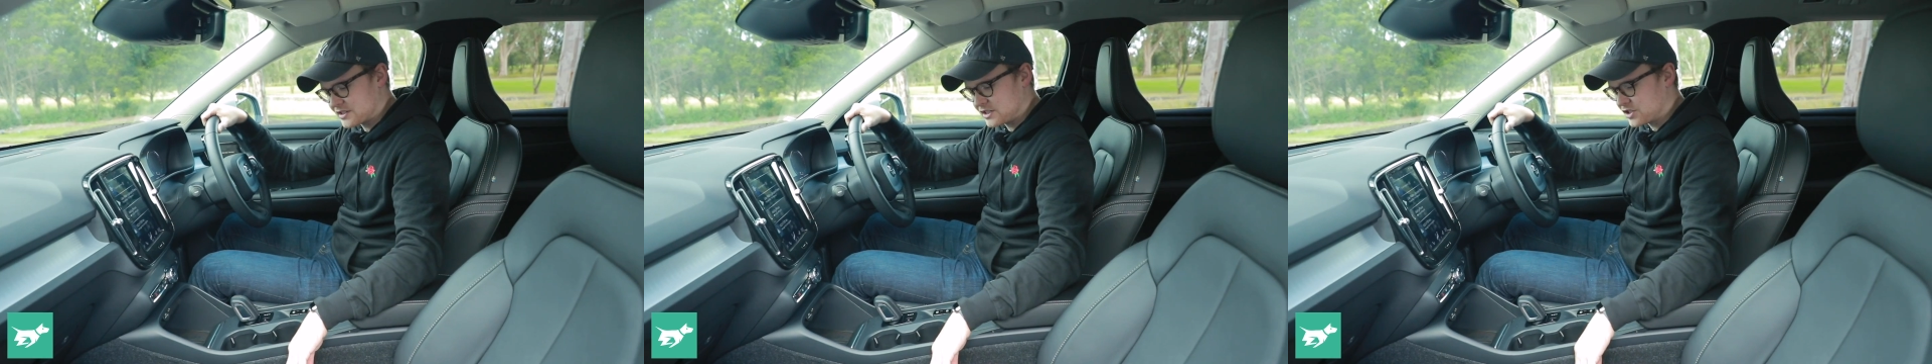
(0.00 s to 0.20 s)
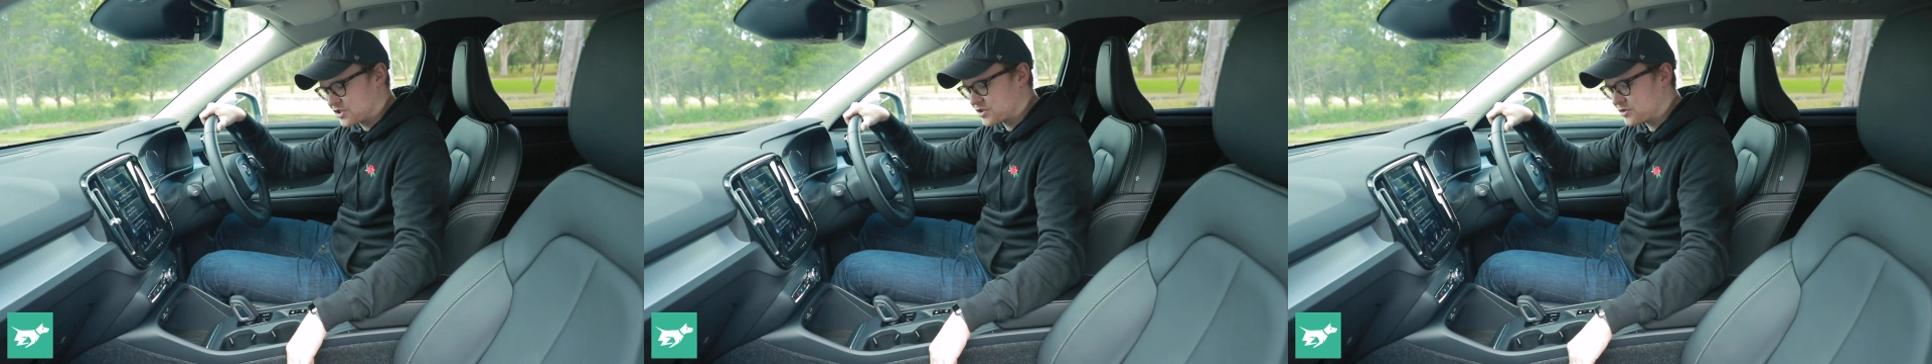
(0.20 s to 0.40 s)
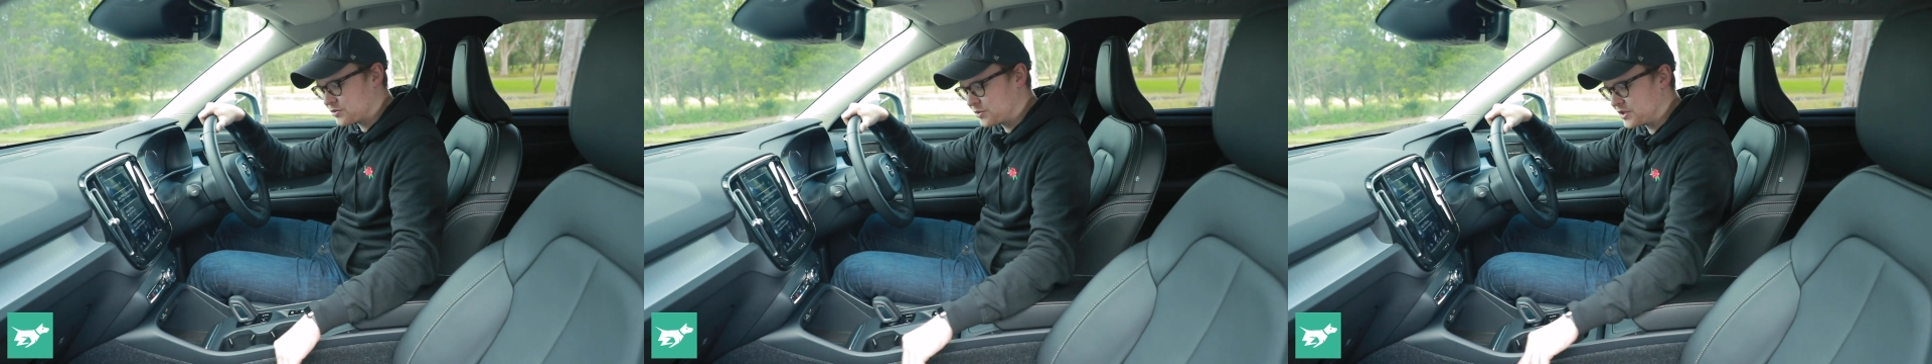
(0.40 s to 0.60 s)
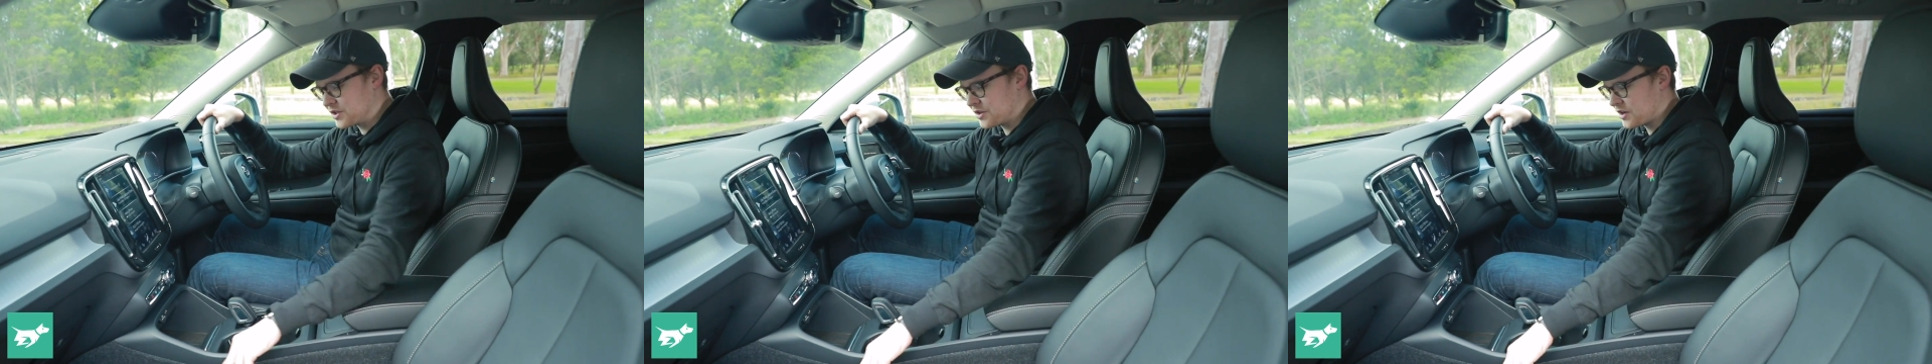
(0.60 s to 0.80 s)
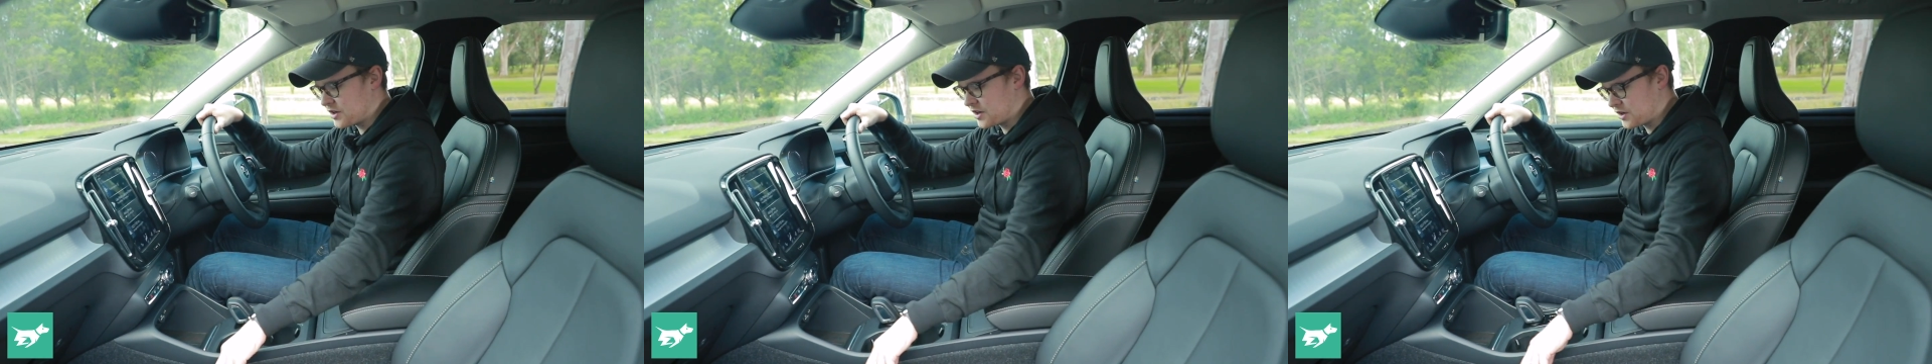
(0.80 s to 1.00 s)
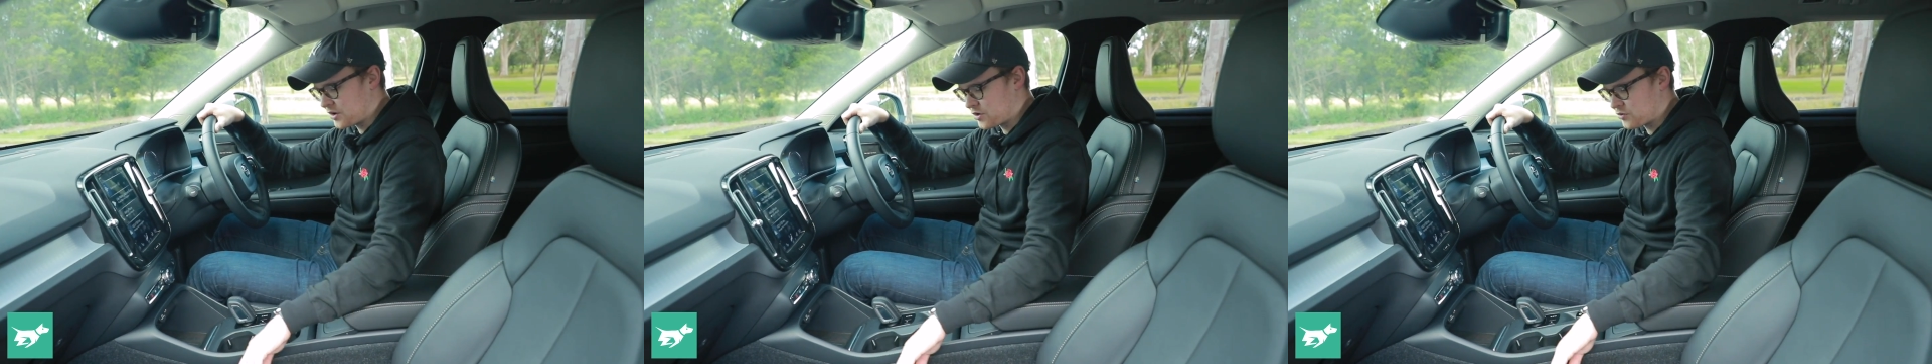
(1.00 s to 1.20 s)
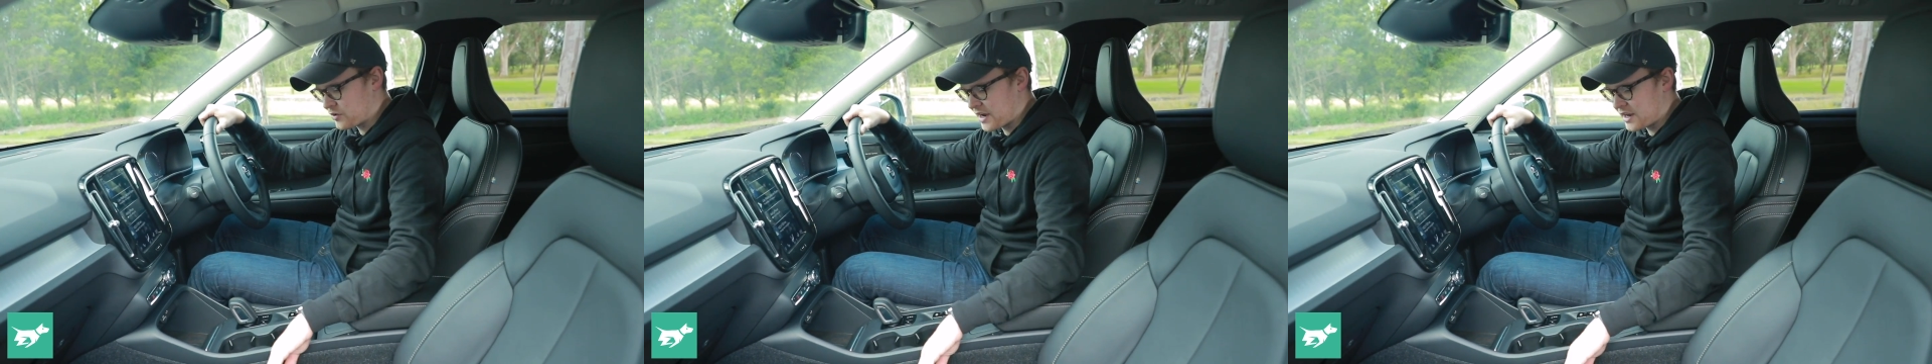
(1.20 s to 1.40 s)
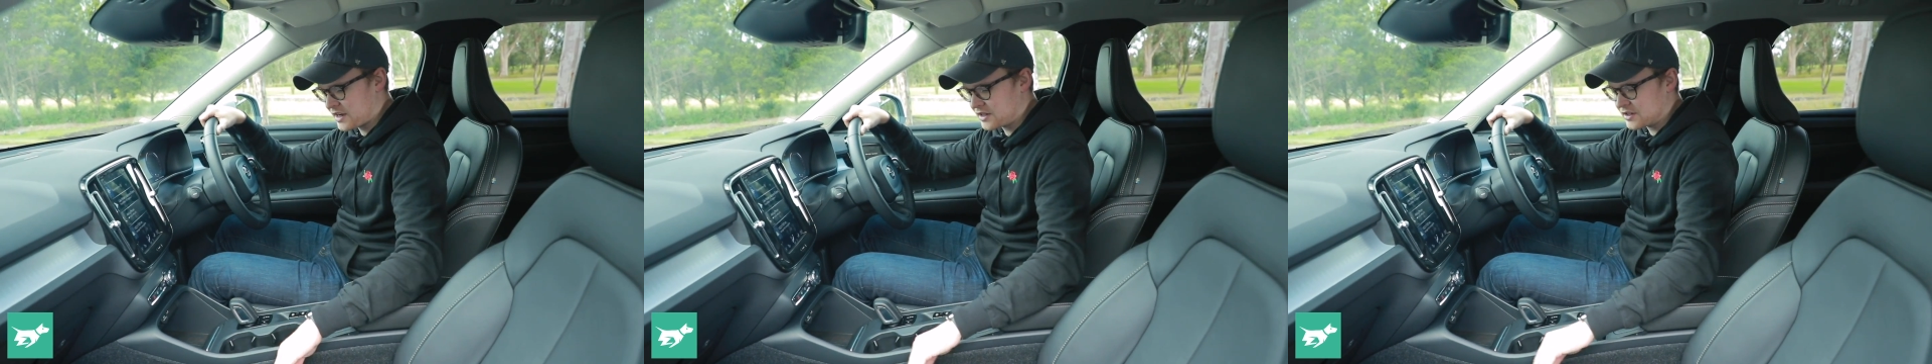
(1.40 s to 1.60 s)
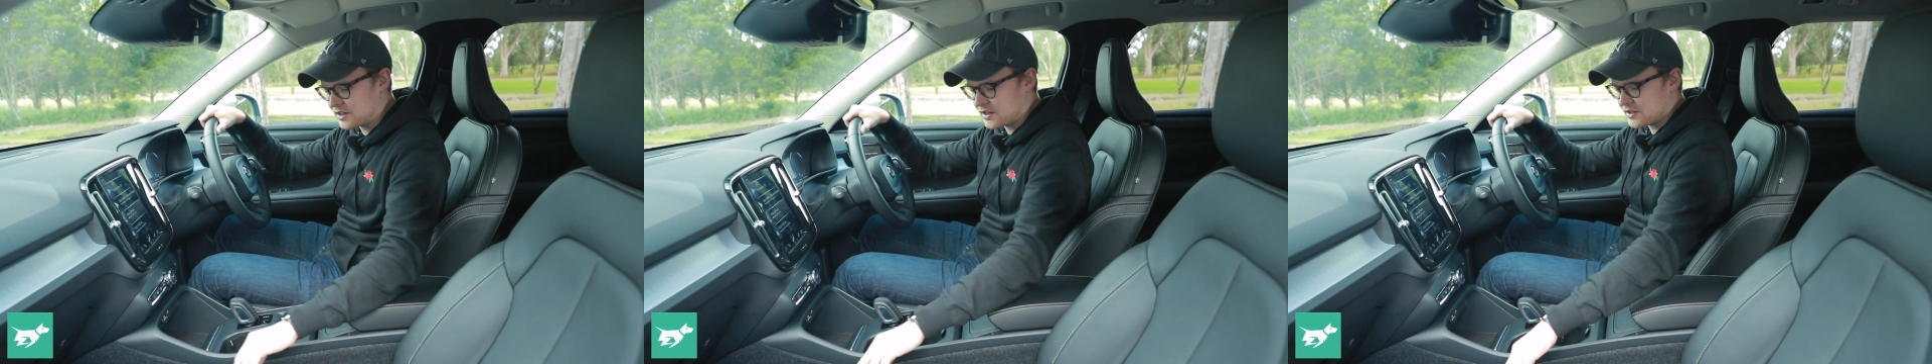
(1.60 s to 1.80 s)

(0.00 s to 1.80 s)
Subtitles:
stitched with a grey